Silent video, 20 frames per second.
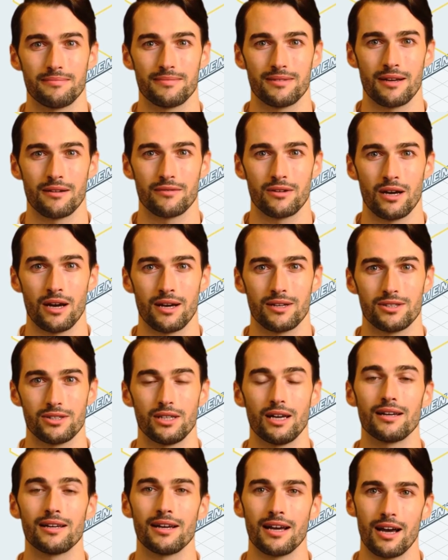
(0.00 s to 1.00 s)
If
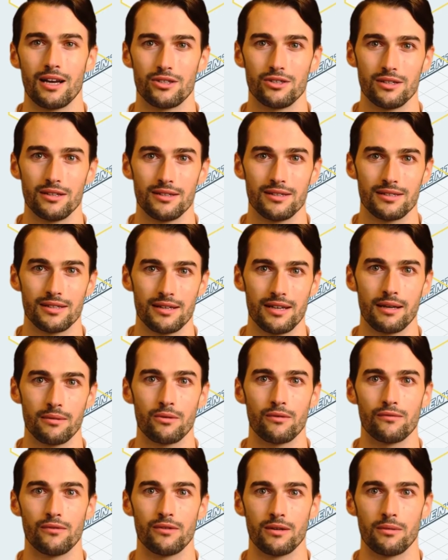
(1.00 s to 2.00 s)
client-side caching is
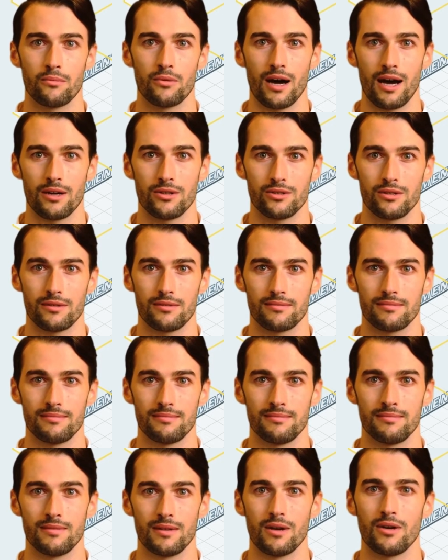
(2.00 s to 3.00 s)
enabled for the browser,
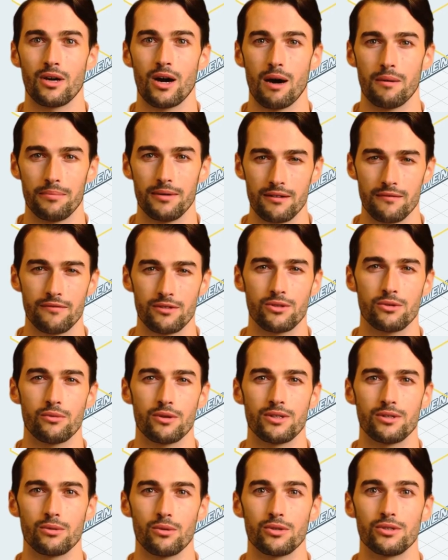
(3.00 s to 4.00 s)
a copy of these
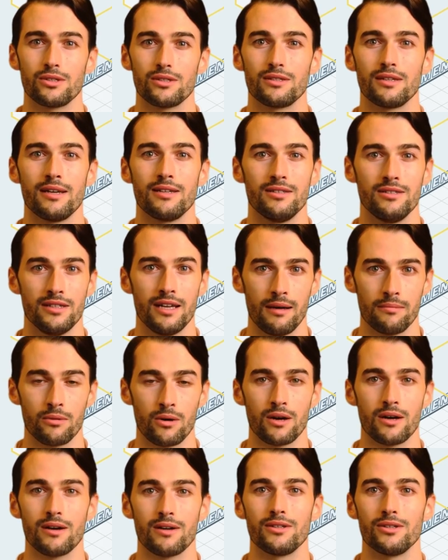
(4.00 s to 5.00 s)
resources gets
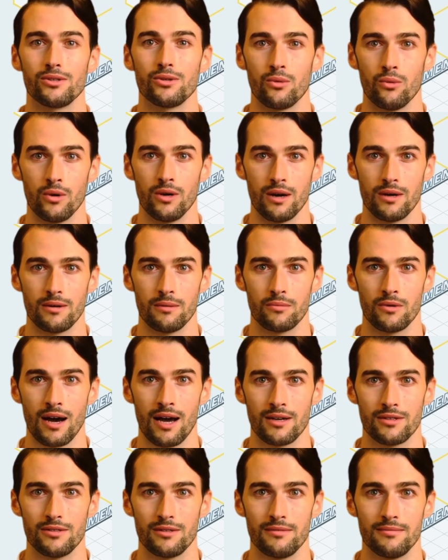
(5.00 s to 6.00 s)
temporarily stored on the
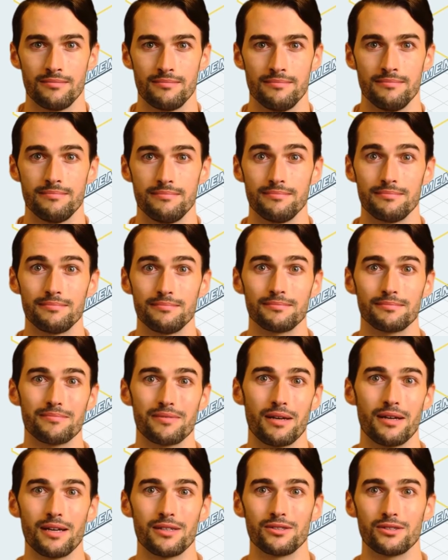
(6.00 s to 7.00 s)
browser.
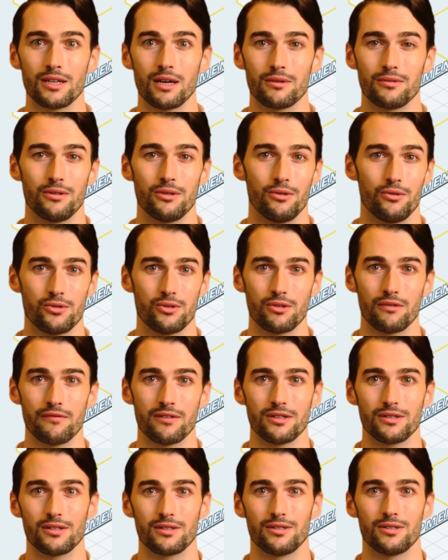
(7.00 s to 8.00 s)
The next time the user
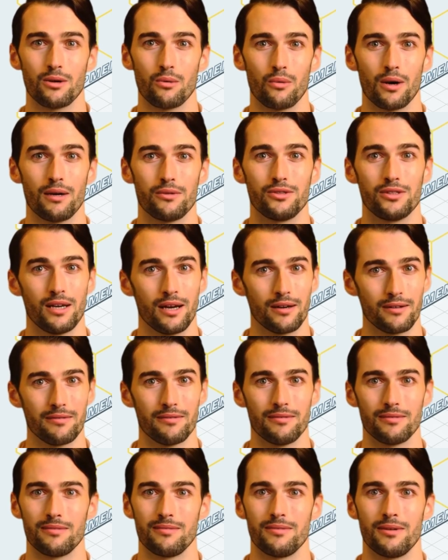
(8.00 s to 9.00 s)
visits the website,
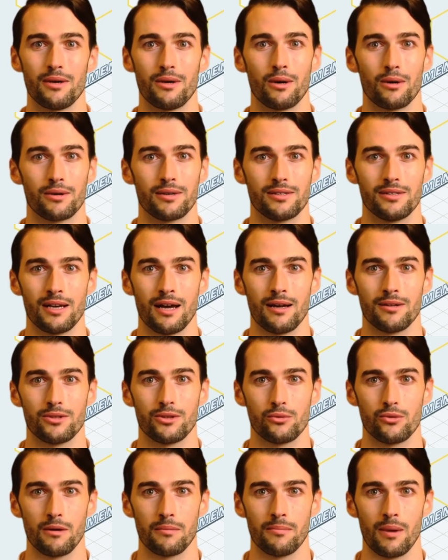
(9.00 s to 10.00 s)
the loading time
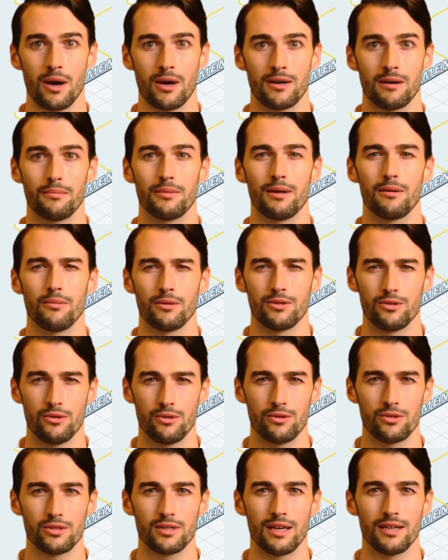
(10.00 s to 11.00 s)
is remarkably
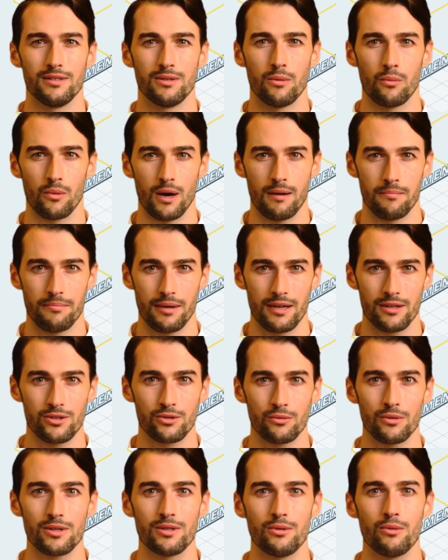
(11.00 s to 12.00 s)
reduced as the web page
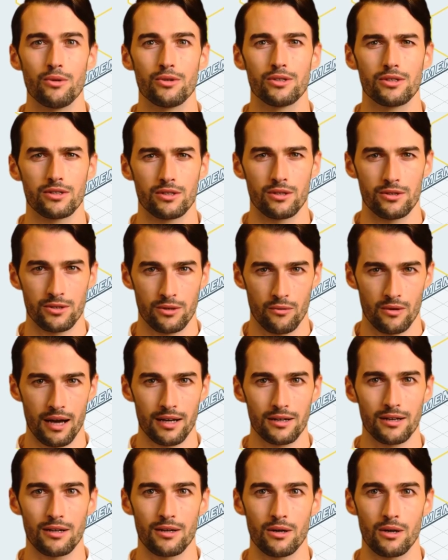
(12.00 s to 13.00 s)
resources are
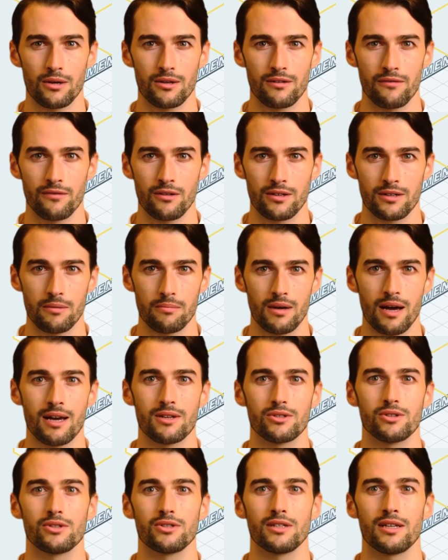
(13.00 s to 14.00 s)
directly loaded from the
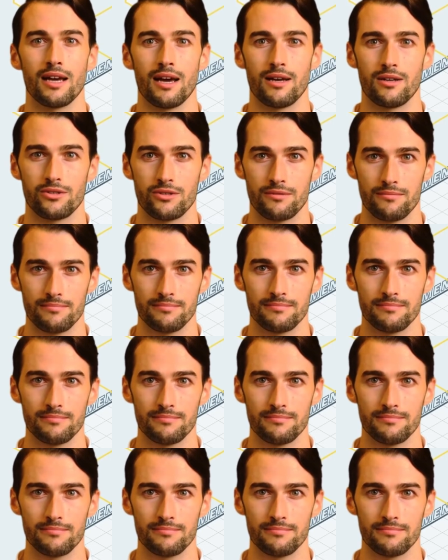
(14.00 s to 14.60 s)
browser's cache.